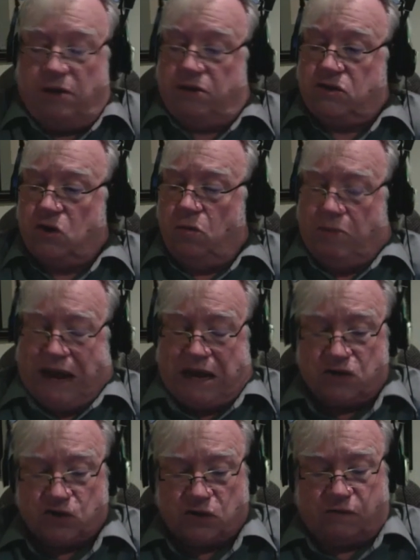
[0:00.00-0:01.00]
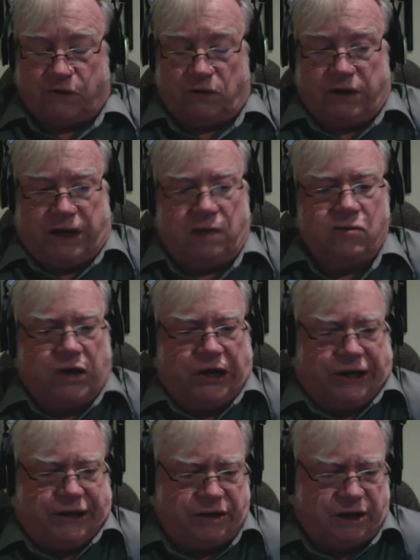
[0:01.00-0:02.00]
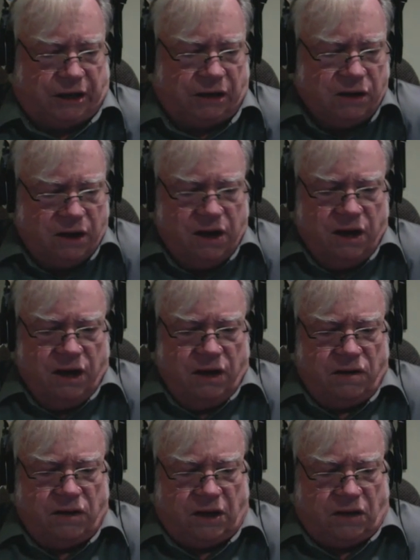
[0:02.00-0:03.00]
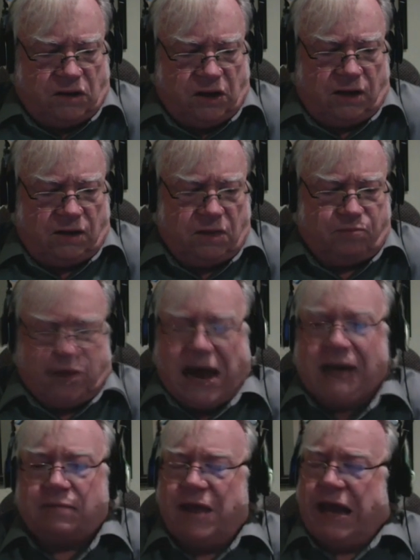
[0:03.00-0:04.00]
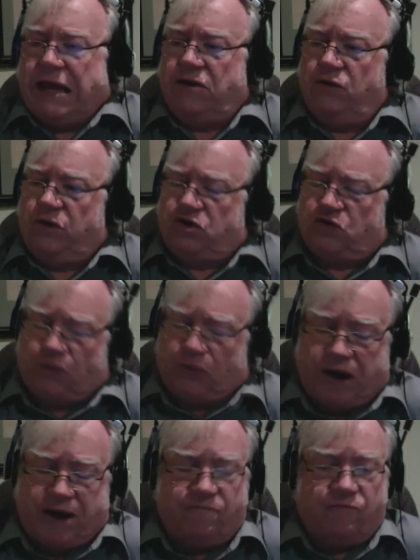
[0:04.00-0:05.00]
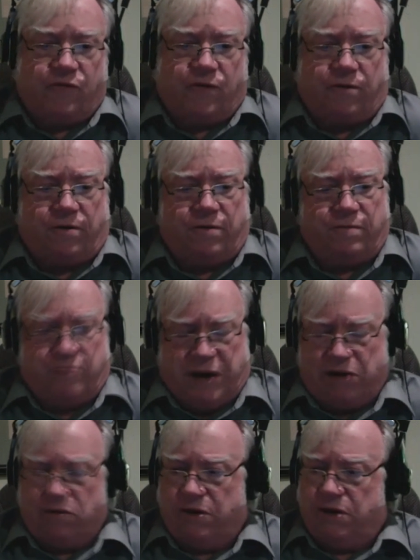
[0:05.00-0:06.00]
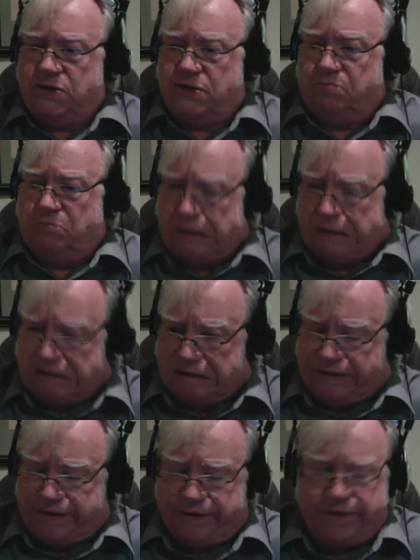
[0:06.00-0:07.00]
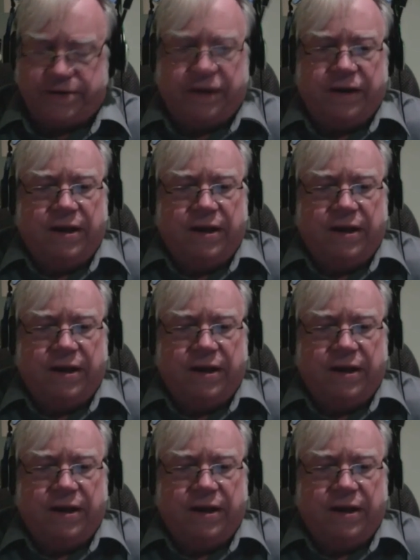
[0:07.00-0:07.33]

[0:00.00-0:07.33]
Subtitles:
it so masterfully. The black man who was framed for Mary's murder